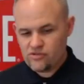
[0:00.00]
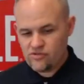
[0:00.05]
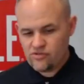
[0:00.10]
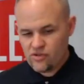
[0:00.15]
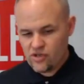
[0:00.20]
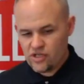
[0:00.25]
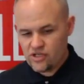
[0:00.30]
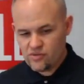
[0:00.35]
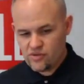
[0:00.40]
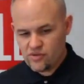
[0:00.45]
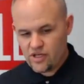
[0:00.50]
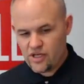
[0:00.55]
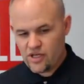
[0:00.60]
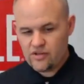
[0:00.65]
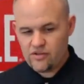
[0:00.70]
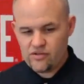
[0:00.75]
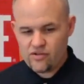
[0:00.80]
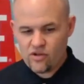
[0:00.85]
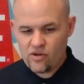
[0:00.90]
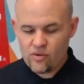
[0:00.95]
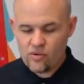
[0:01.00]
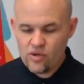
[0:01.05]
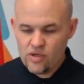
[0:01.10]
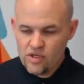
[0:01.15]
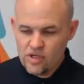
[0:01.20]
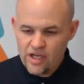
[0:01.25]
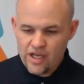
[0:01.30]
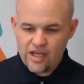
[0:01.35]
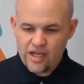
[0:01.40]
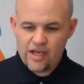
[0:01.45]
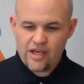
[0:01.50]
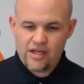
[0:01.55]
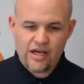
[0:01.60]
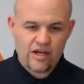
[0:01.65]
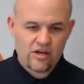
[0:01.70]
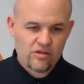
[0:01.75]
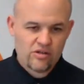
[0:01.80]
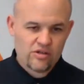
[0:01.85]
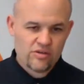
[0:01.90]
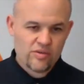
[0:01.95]
for answering that. So, and not
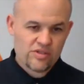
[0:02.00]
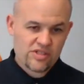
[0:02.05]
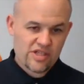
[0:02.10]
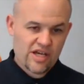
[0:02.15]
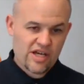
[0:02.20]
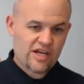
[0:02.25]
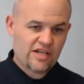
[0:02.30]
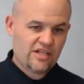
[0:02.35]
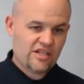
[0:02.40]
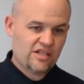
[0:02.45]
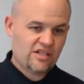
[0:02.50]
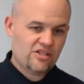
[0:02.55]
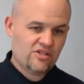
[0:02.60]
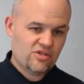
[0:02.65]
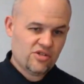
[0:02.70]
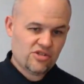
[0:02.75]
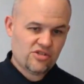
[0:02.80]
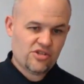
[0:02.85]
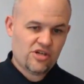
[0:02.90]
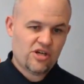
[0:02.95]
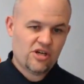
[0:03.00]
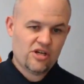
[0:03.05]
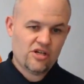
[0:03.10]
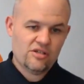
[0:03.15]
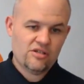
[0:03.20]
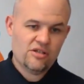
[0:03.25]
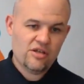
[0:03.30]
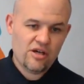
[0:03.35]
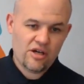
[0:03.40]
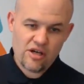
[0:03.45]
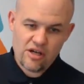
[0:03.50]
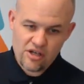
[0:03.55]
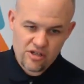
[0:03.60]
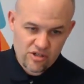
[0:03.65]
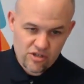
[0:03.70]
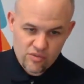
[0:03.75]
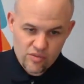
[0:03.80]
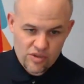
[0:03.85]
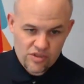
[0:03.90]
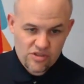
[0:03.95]
only was that idea that you just shared a
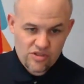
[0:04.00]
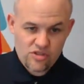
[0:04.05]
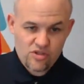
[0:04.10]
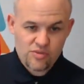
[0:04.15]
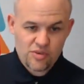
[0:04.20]
good one too,